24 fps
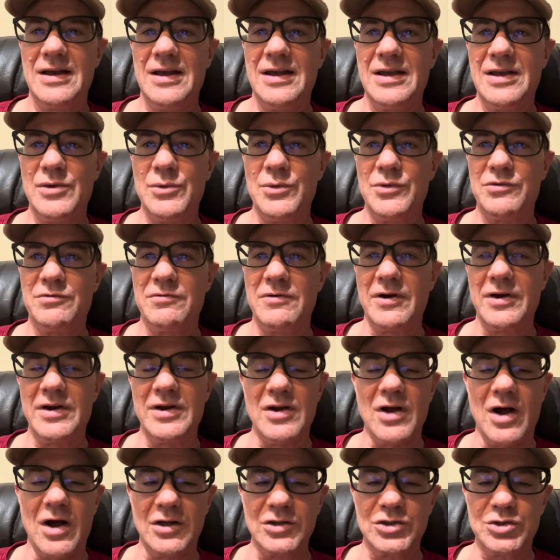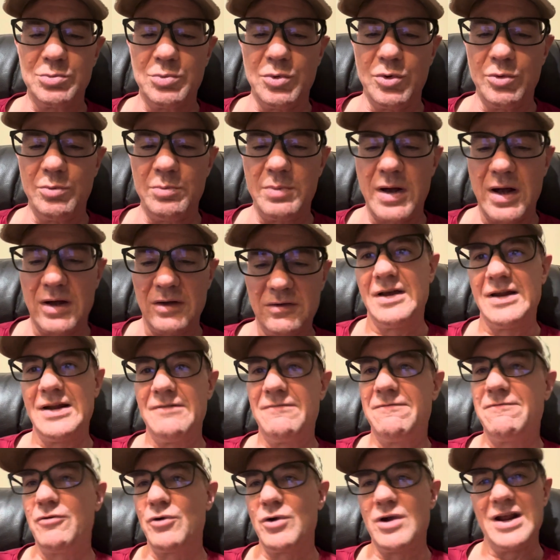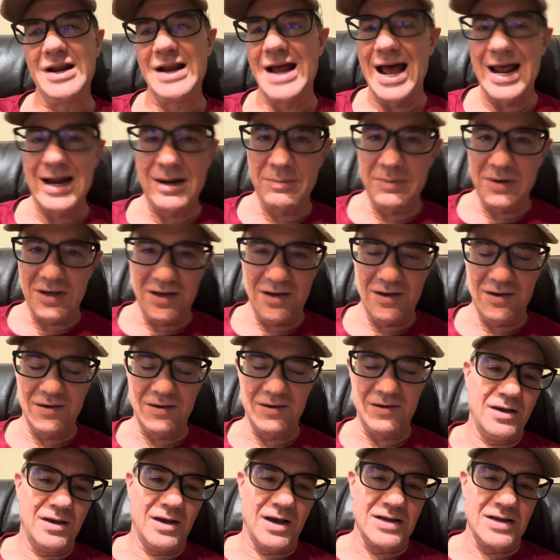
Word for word: He was very knowledgeable about foot anatomy and